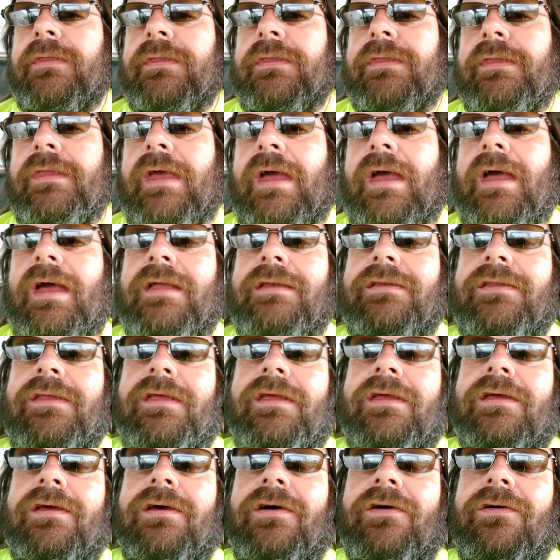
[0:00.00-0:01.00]
The
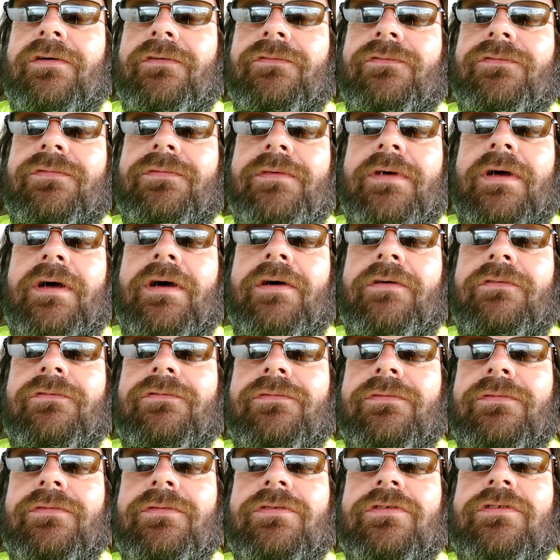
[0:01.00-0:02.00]
idea
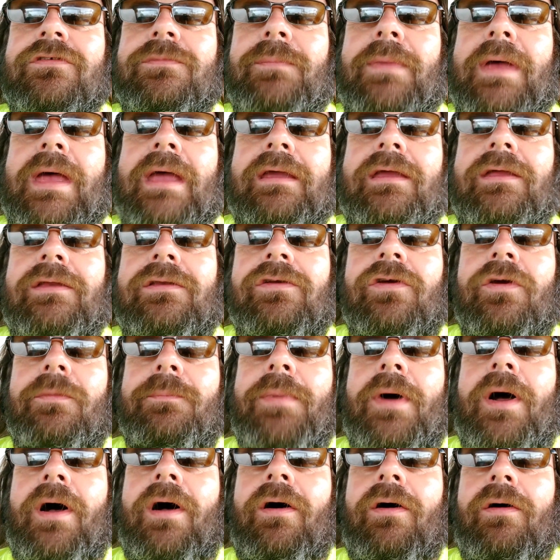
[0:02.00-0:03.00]
of smacking your
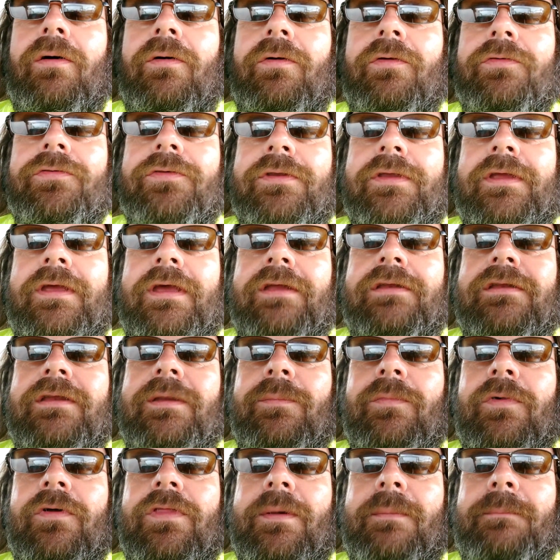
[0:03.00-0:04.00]
balls and hitting
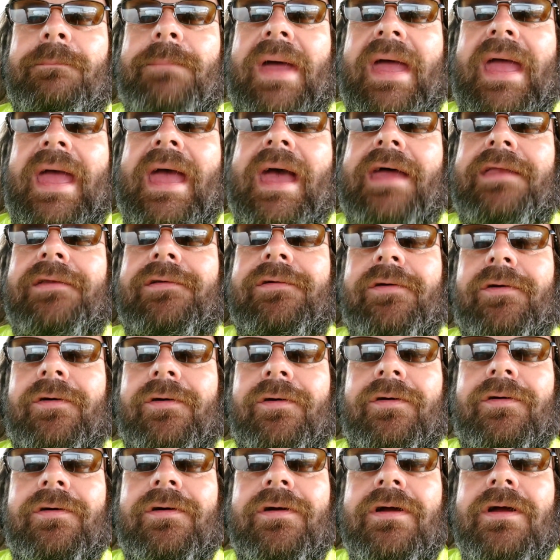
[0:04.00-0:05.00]
them with a bat
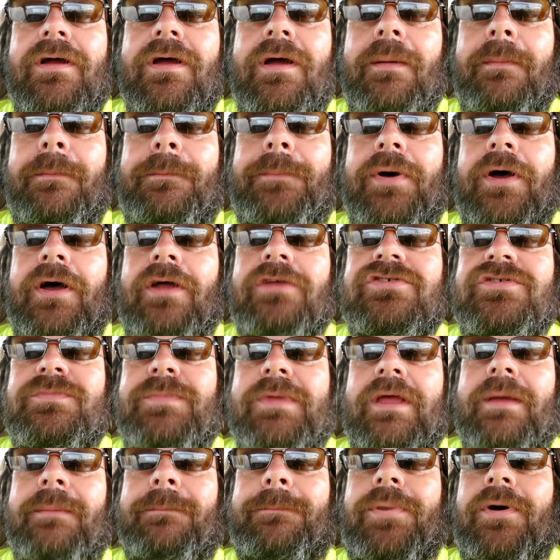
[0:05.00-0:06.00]
or
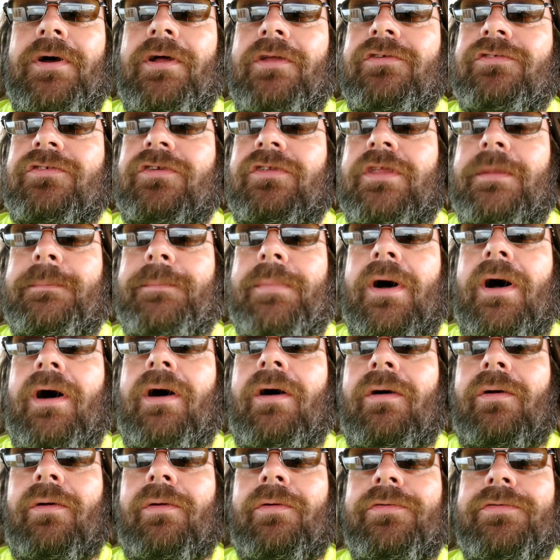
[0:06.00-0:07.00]
being punched in the
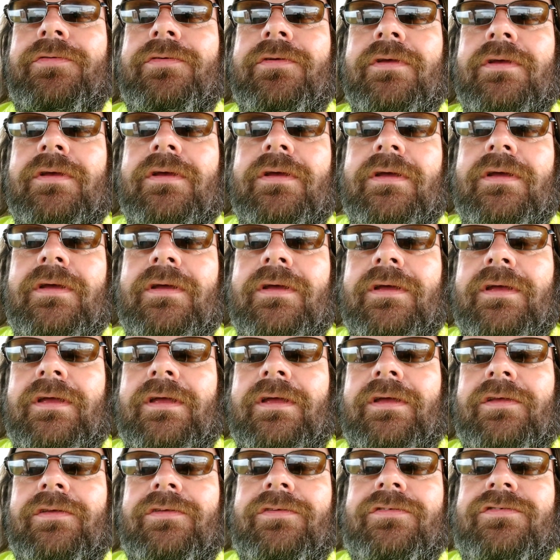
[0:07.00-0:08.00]
balls
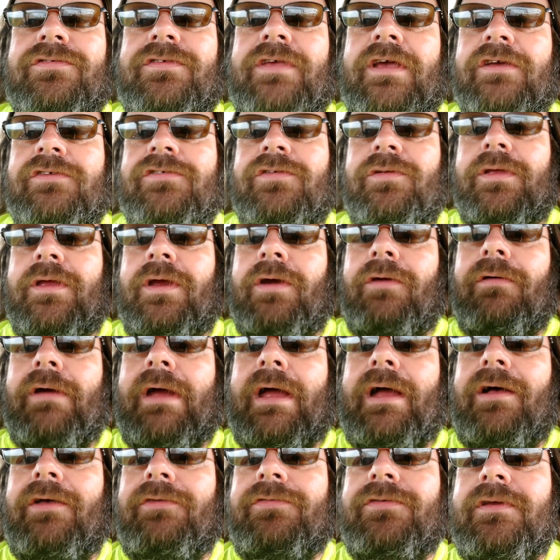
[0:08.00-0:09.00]
is sexually
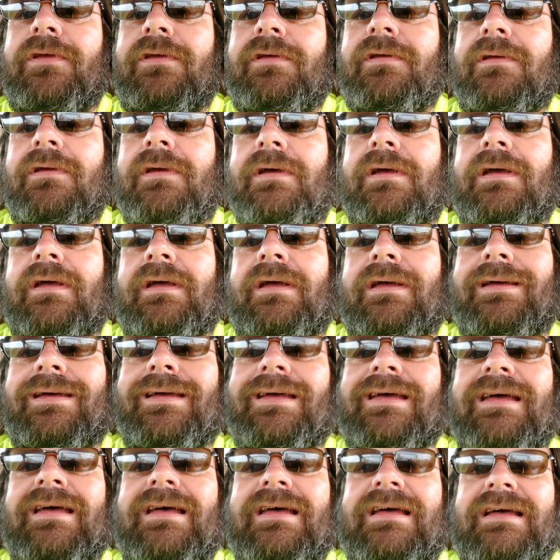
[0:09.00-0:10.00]
arousing?
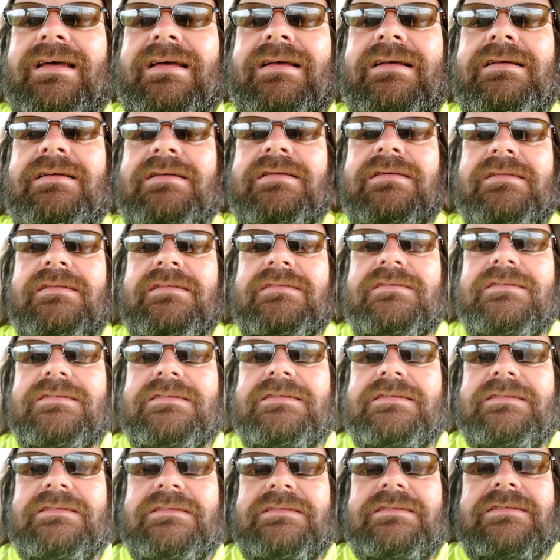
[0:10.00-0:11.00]
I
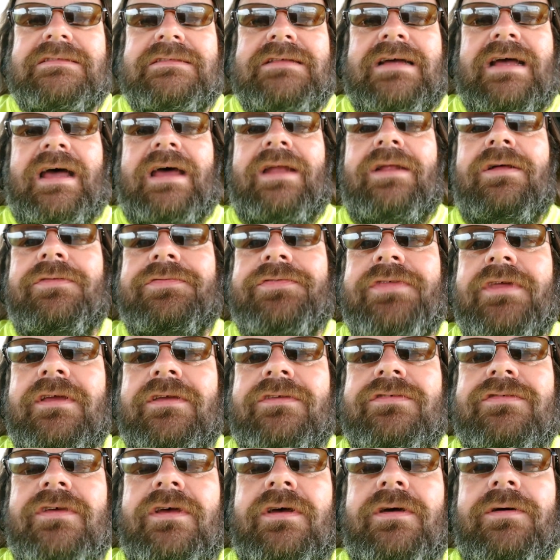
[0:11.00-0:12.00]
don't
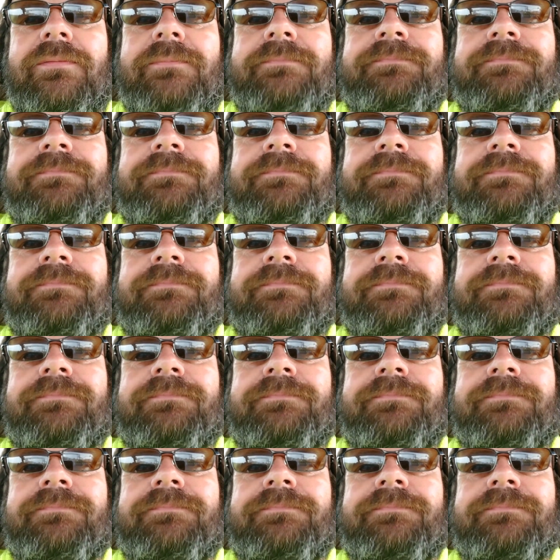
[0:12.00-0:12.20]
think so.